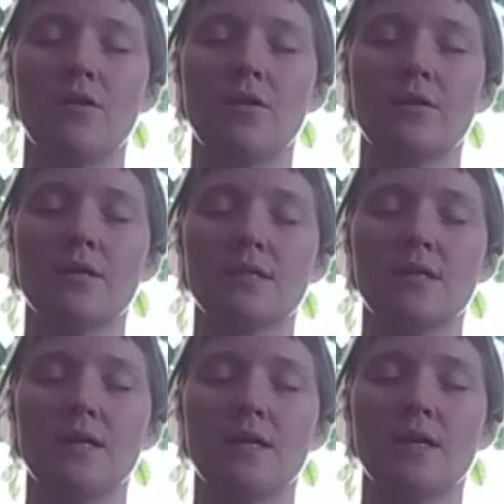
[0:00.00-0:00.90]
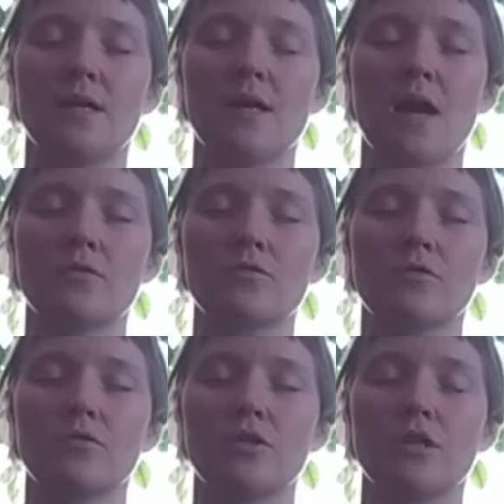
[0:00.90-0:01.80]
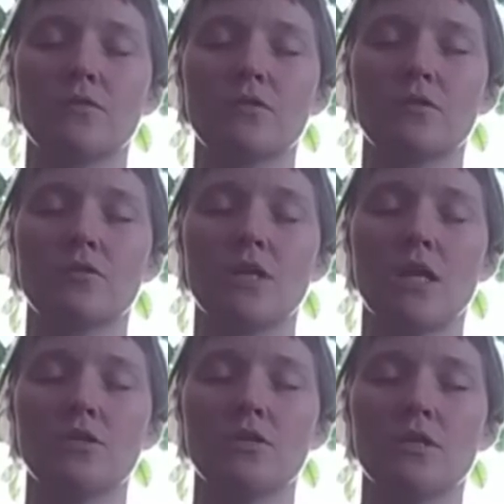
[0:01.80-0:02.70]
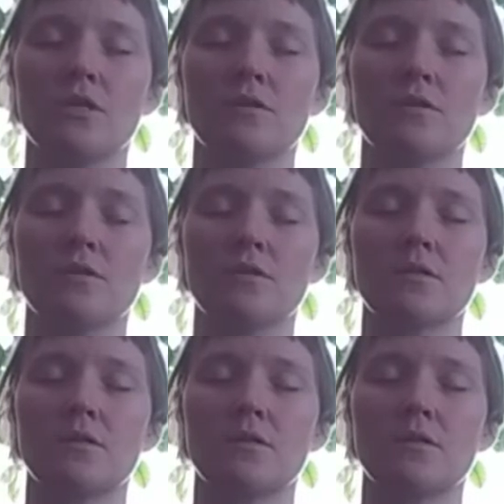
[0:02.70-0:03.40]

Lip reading: noticing any natural shifts or changes